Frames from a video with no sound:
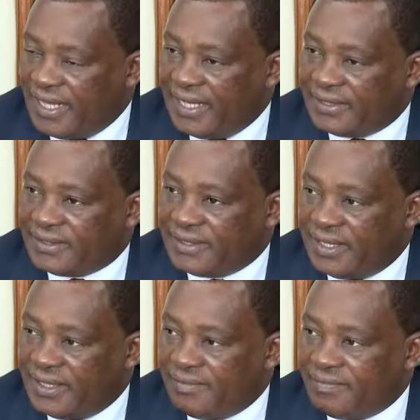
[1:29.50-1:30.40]
that
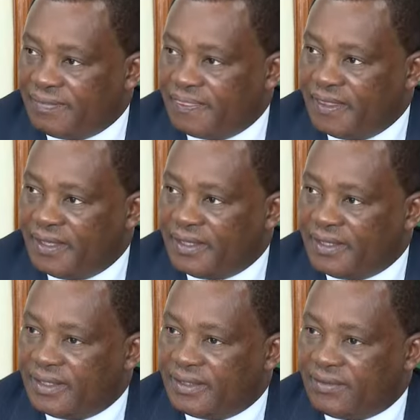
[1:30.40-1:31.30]
um,
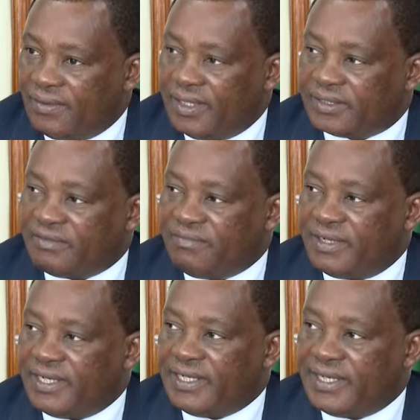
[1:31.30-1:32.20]
collective
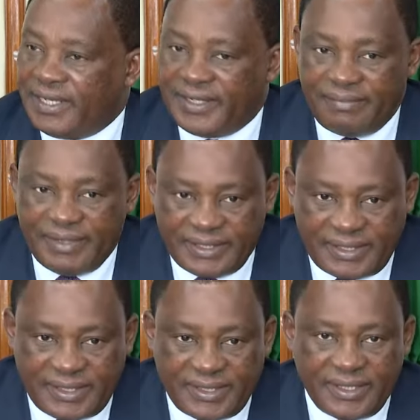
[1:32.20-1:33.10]
bargaining
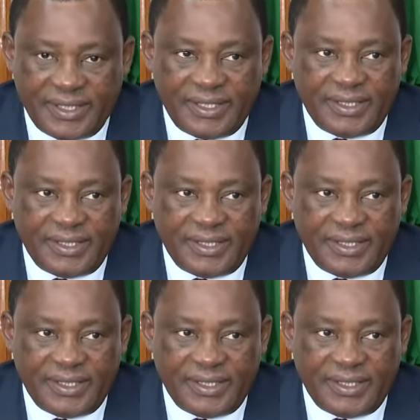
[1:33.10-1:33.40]
agreement